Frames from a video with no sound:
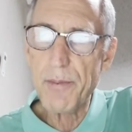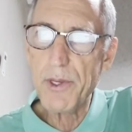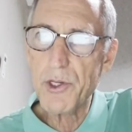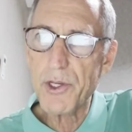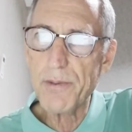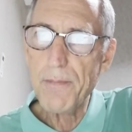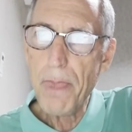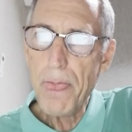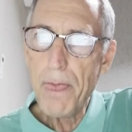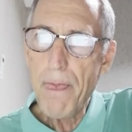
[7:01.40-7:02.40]
I mentioned,
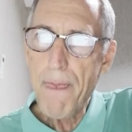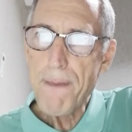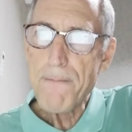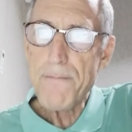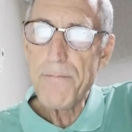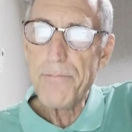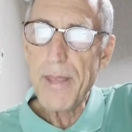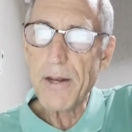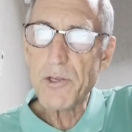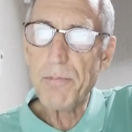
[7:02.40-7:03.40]

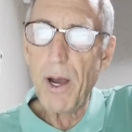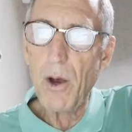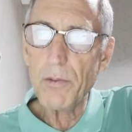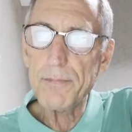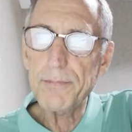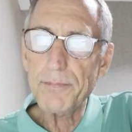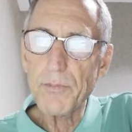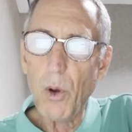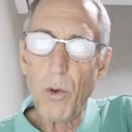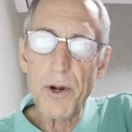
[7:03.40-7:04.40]
that is bought,
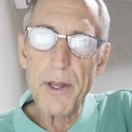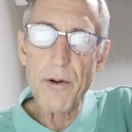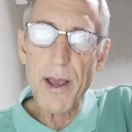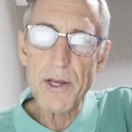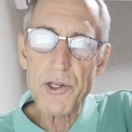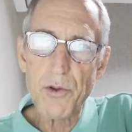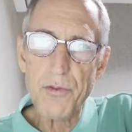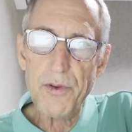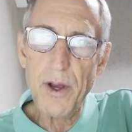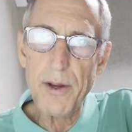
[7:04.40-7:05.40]
or an international
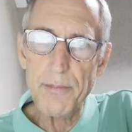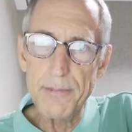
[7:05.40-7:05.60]
fund,